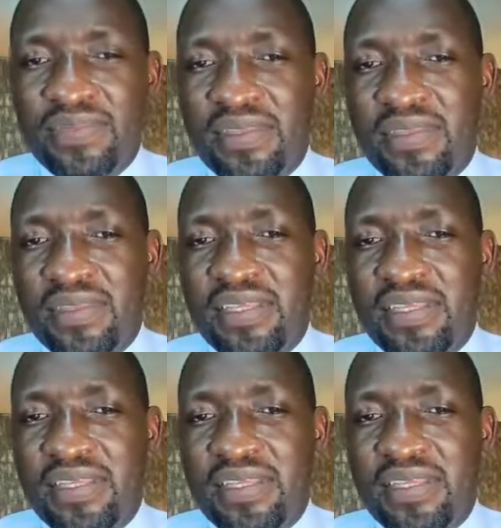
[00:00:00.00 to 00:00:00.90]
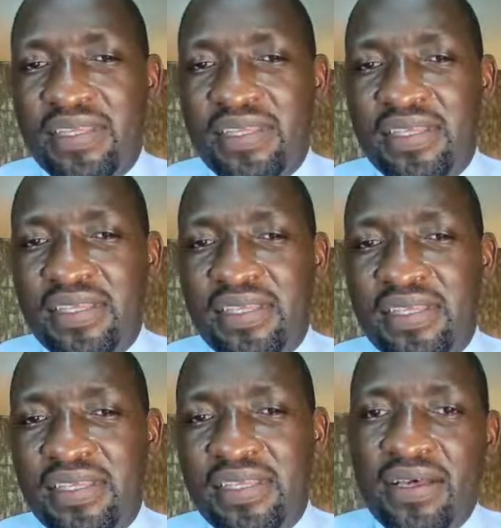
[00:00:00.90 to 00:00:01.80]
The distance
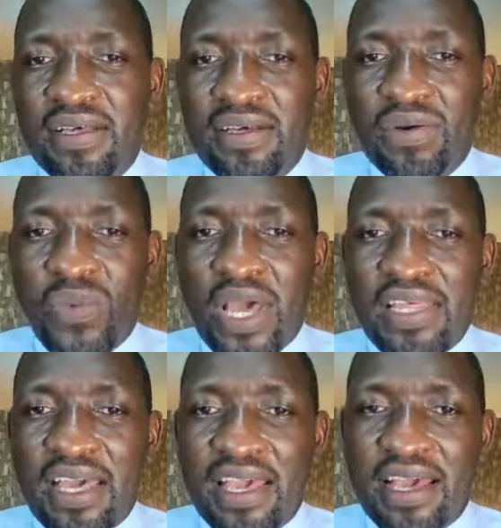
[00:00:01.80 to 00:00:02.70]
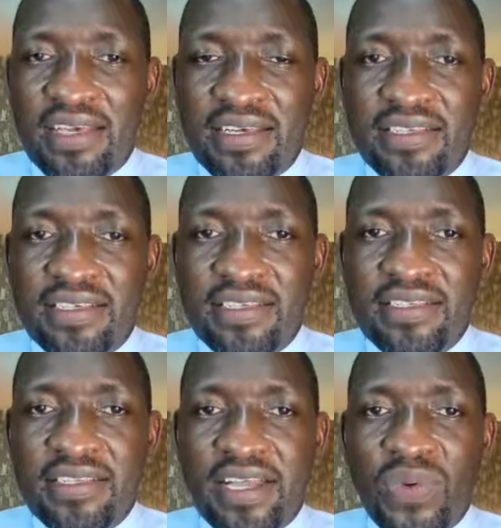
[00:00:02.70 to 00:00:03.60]
between where the air
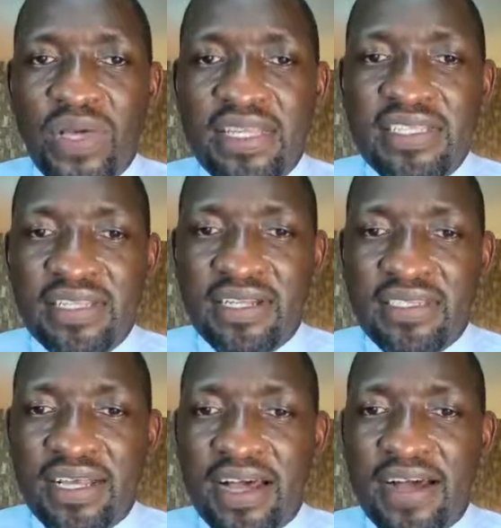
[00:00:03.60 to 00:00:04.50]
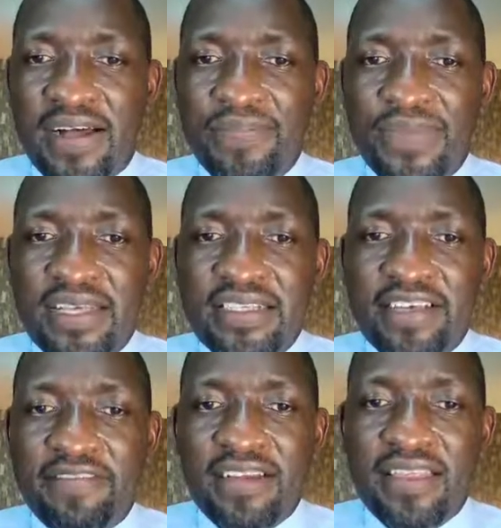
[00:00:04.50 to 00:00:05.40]
is and where the cells are, it's a
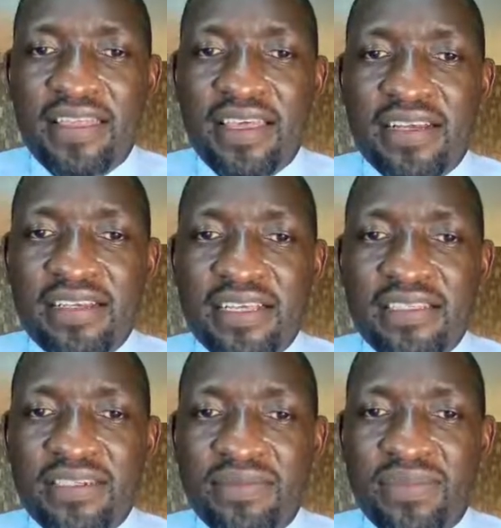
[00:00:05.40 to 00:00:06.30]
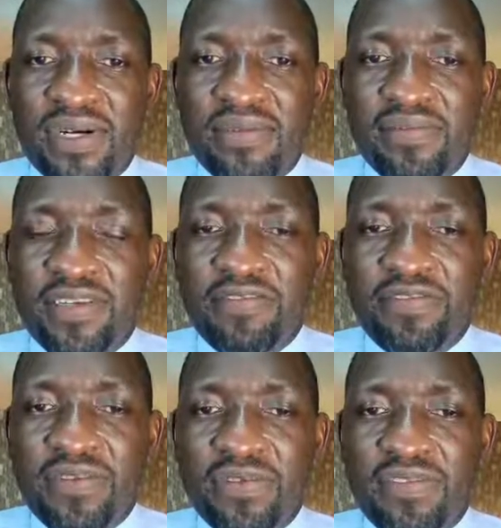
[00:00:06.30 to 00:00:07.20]
very thin, just very
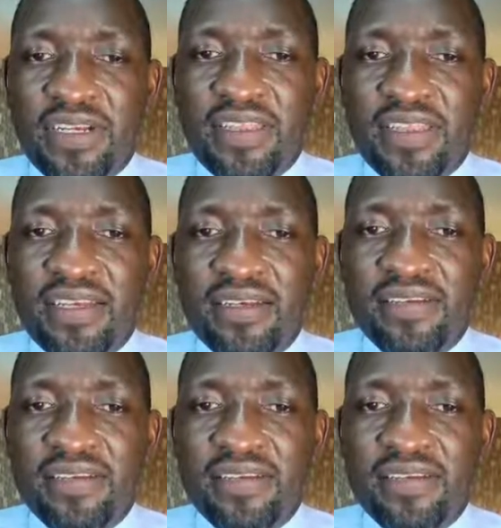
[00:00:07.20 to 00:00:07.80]
thin